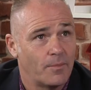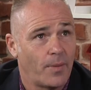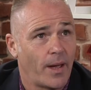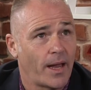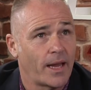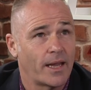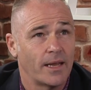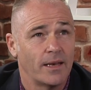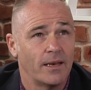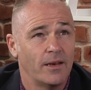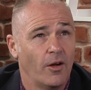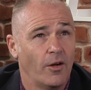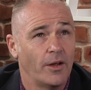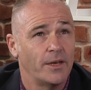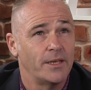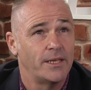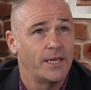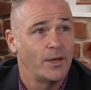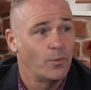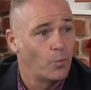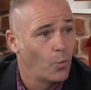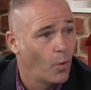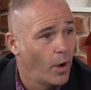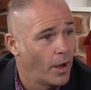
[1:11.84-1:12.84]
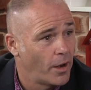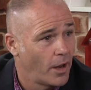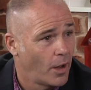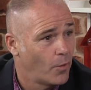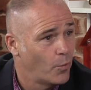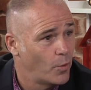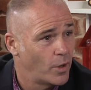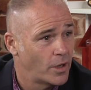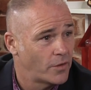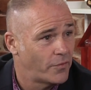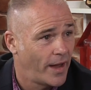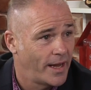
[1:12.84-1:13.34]
back in 91. I
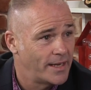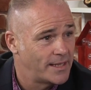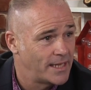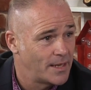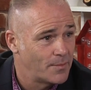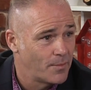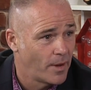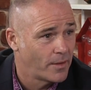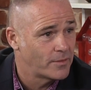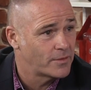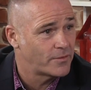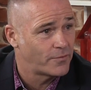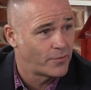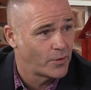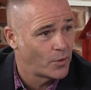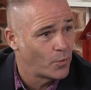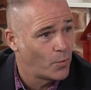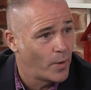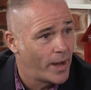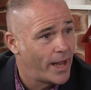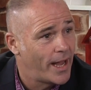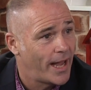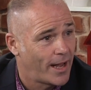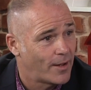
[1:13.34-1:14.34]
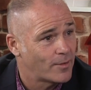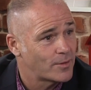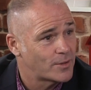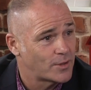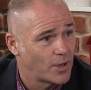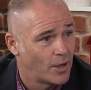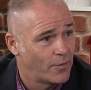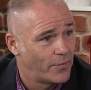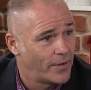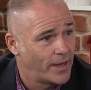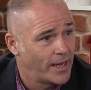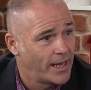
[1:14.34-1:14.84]
worked for 18 months for the warehouse
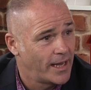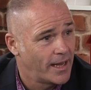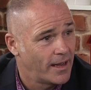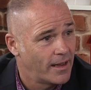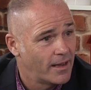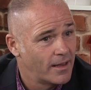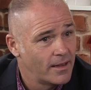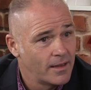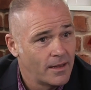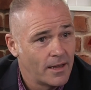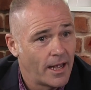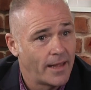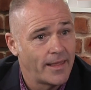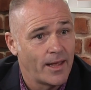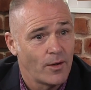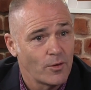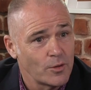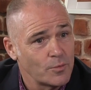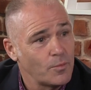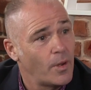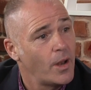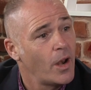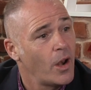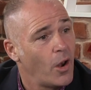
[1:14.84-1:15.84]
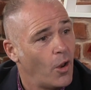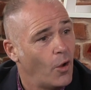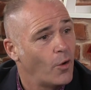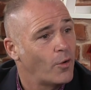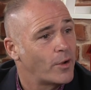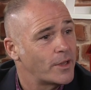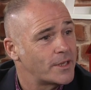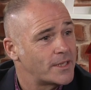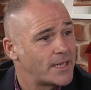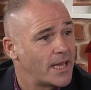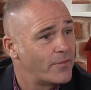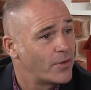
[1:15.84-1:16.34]
over here. Yeah. And that was my
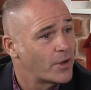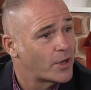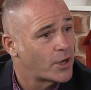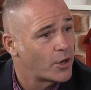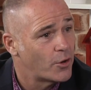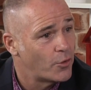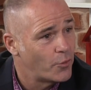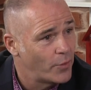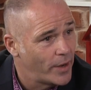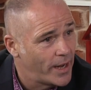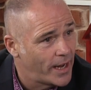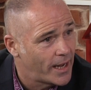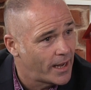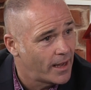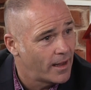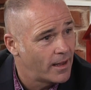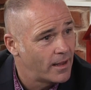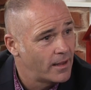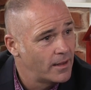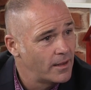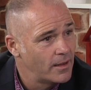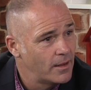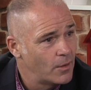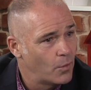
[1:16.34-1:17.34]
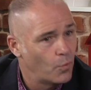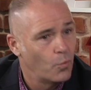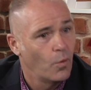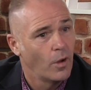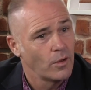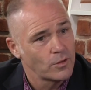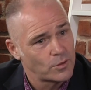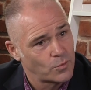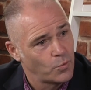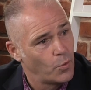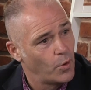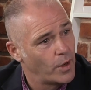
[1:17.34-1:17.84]
longest ever career yeah.
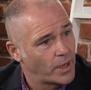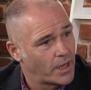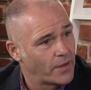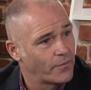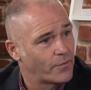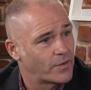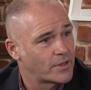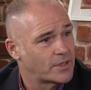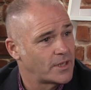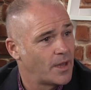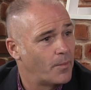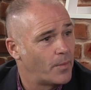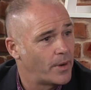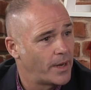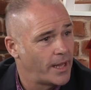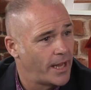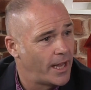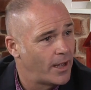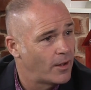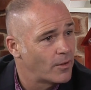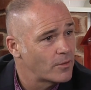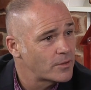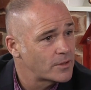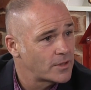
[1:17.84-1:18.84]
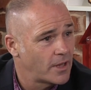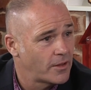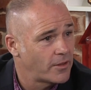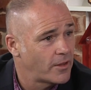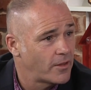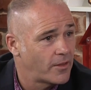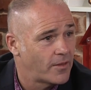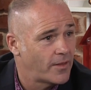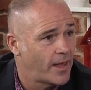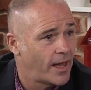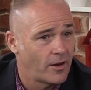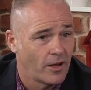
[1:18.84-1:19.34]
whilst working for somebody else. Other
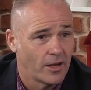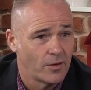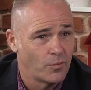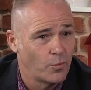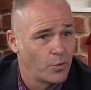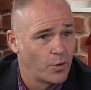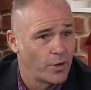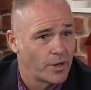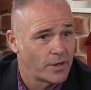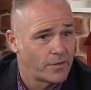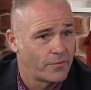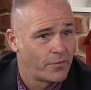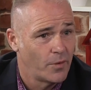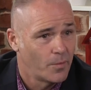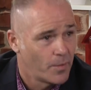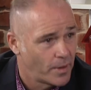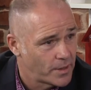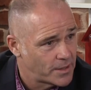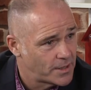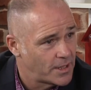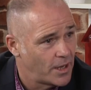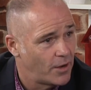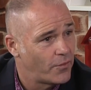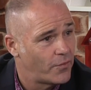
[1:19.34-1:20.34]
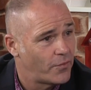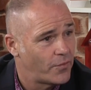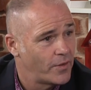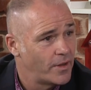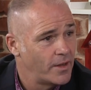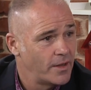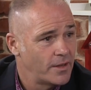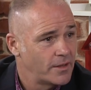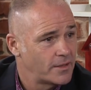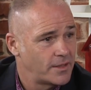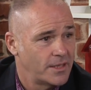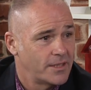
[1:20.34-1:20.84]
than that, I'd worked for myself
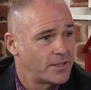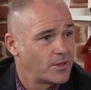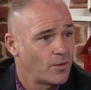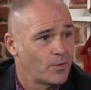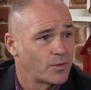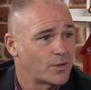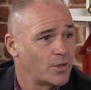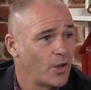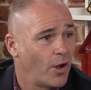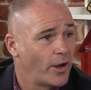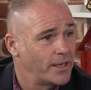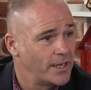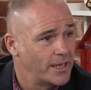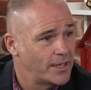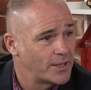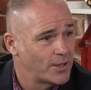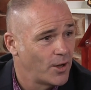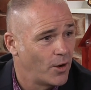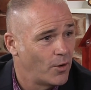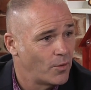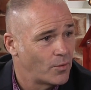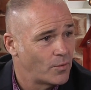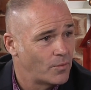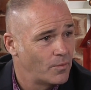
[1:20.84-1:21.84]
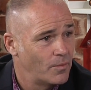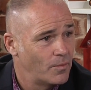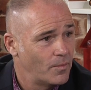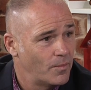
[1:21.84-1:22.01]
since I was nine years old.